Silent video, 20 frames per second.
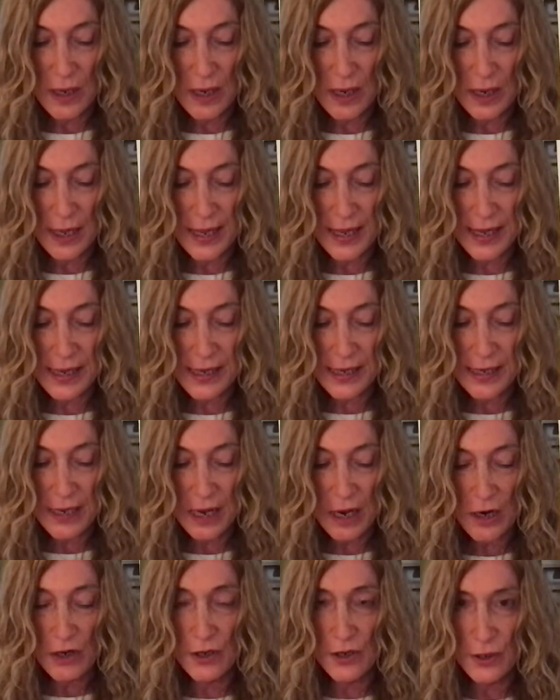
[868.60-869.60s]
a
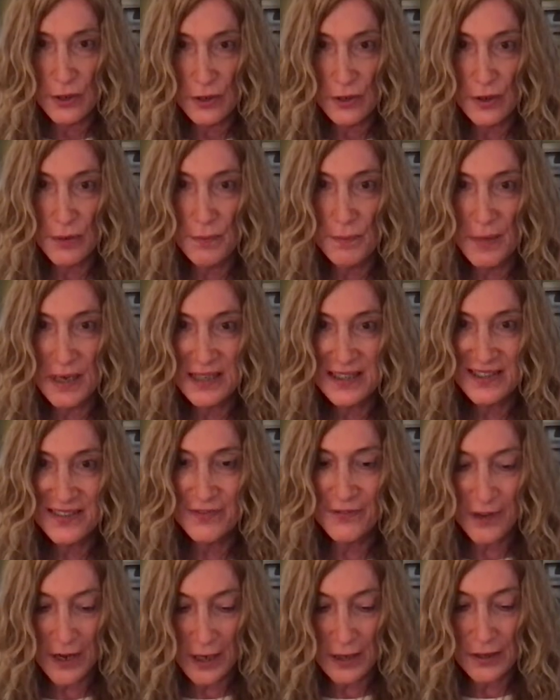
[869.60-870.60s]
rr must
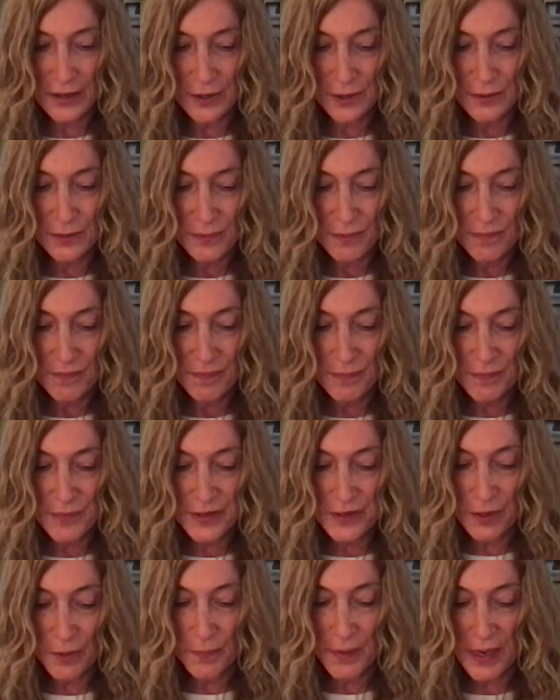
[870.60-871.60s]
follow.
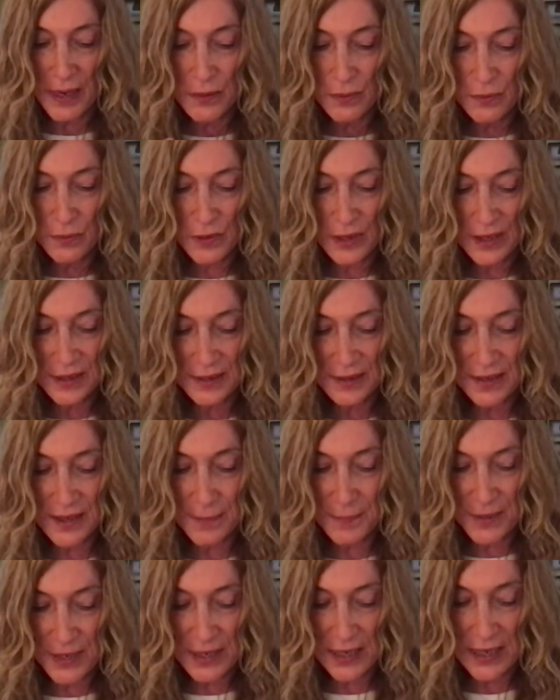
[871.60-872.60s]
So by
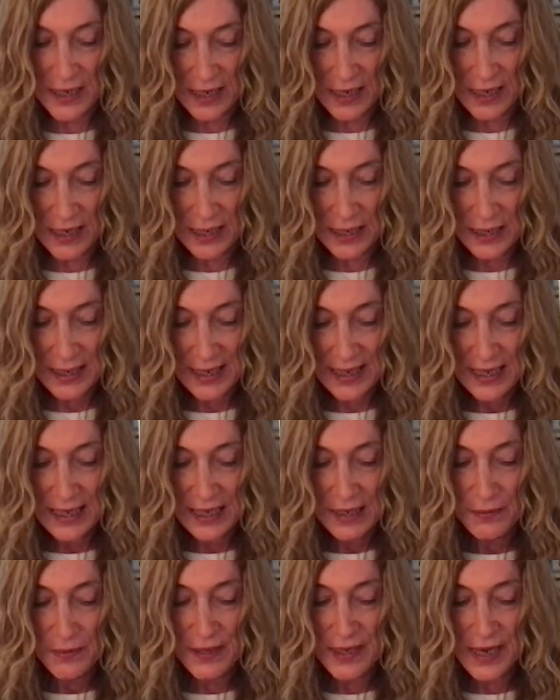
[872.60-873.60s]
Uranraparaha,
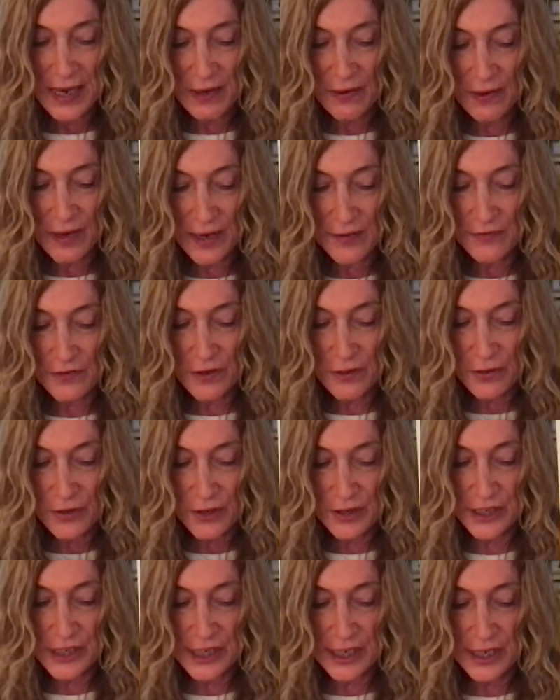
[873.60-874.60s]
we now have
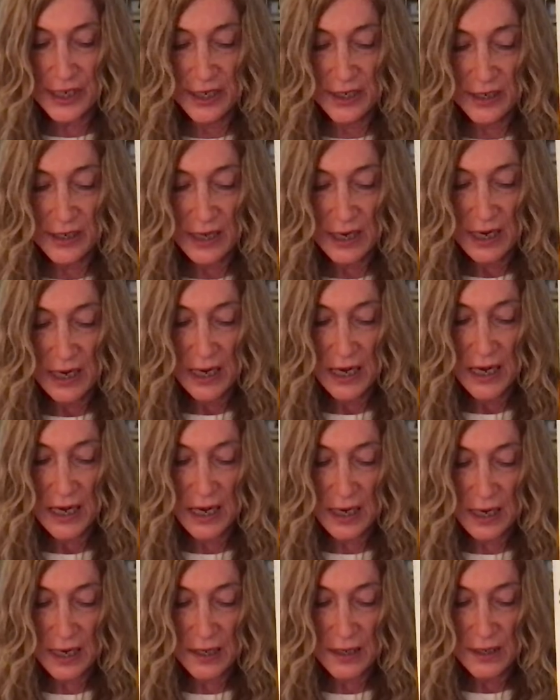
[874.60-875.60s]
Krishna
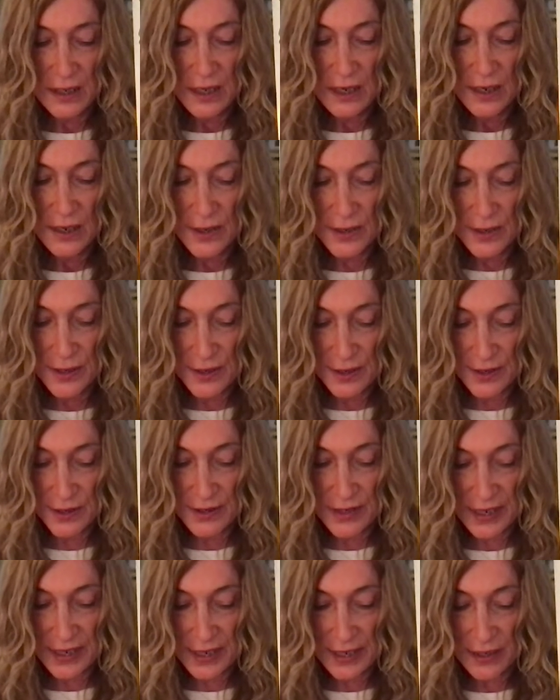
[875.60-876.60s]

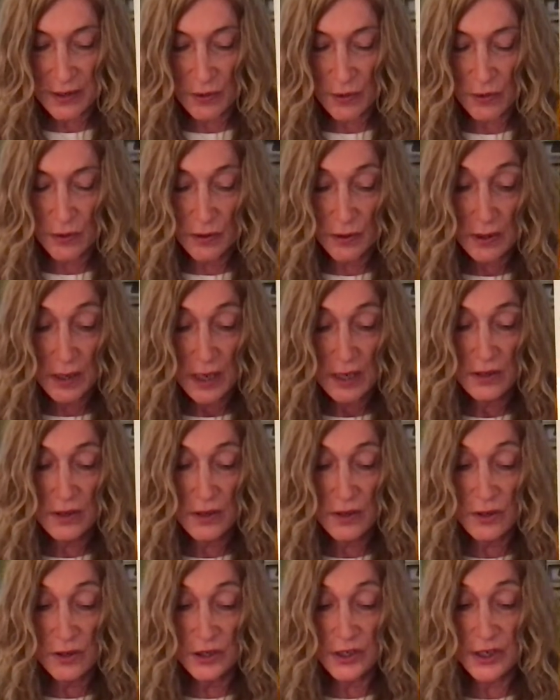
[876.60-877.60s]
rti or
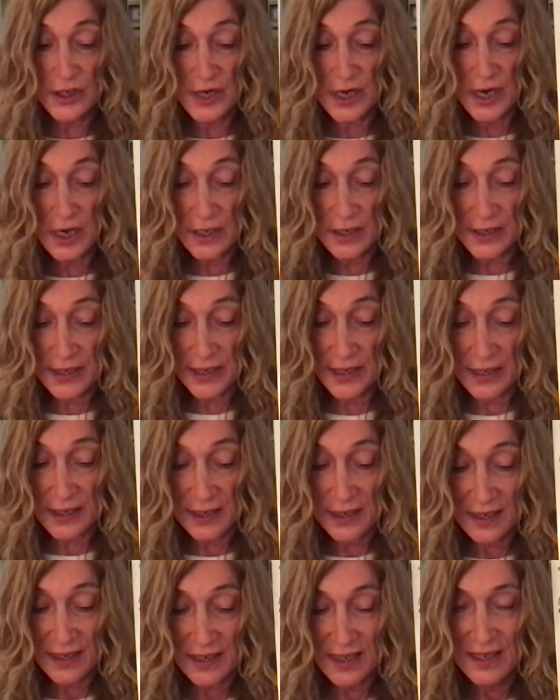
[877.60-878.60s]
Krishnarti,
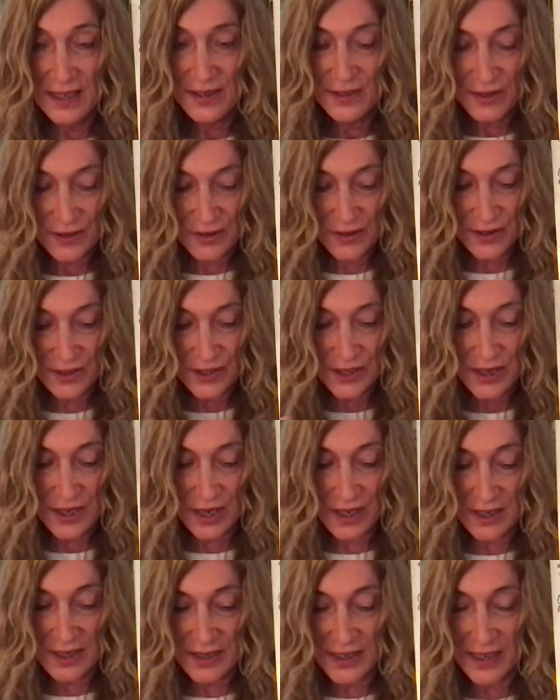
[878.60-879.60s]

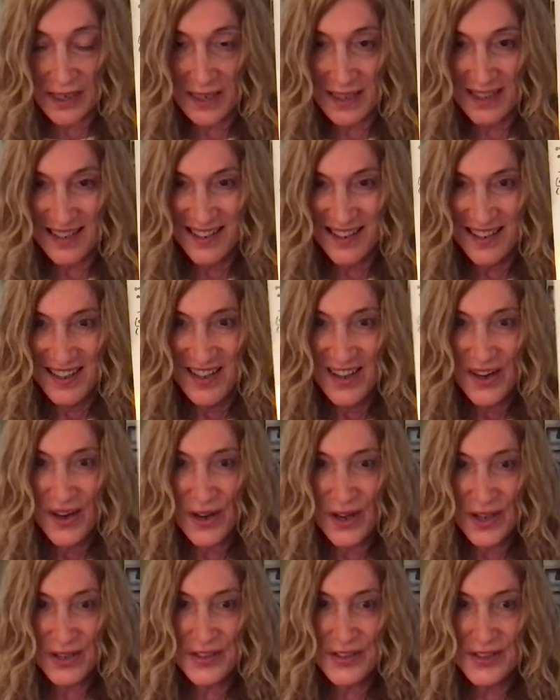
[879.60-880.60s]
Krishnarti.
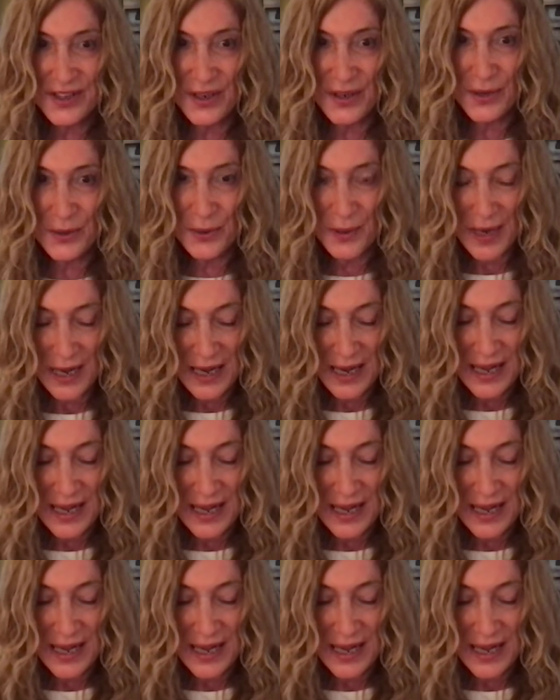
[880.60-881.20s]
Also,